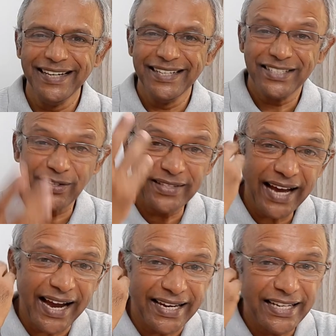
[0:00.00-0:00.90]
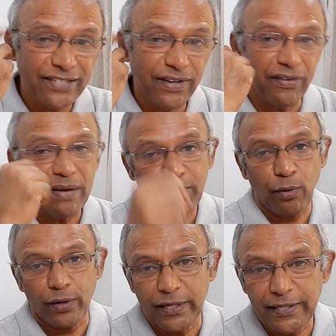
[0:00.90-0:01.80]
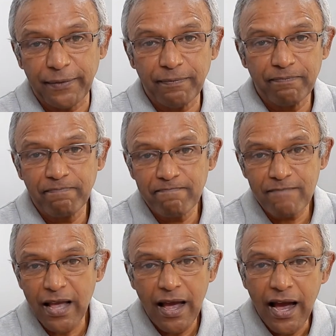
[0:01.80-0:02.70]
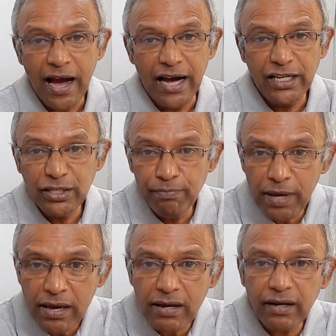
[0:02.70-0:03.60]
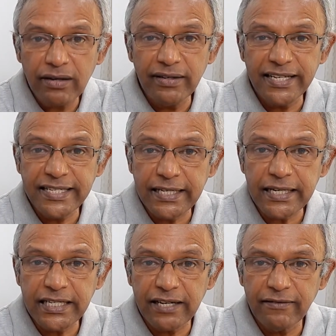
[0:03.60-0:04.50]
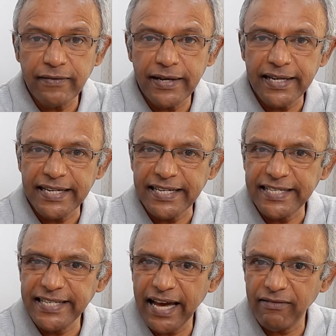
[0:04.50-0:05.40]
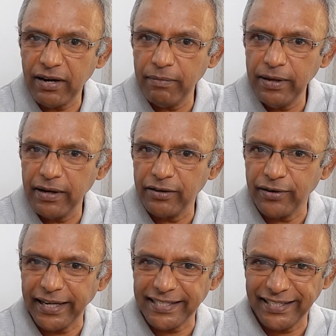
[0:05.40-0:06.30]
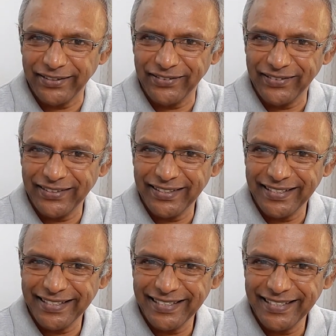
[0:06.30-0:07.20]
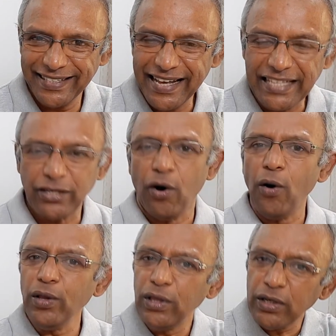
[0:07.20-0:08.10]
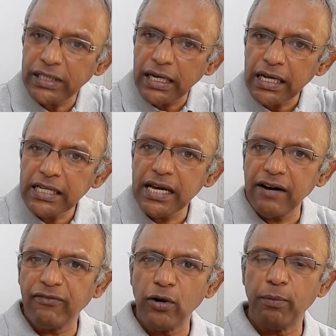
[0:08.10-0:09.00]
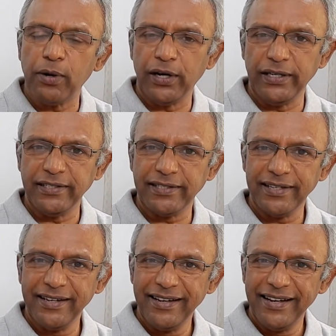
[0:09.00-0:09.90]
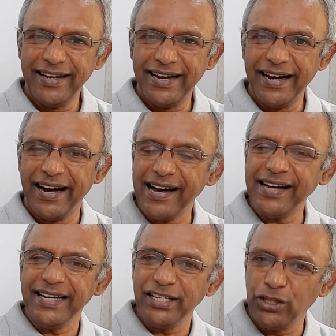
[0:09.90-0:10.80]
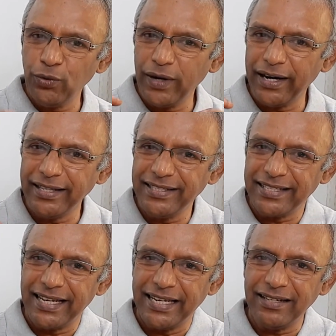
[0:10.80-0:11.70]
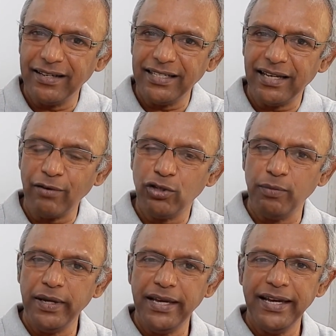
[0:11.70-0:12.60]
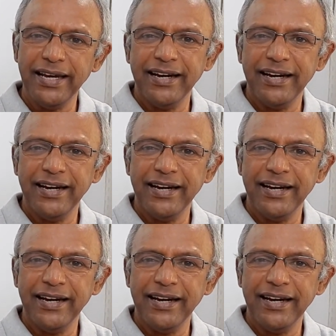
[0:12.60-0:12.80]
So that is very important. Be assertive, never be aggressive. So all those earlier 4 points are towards learning how to be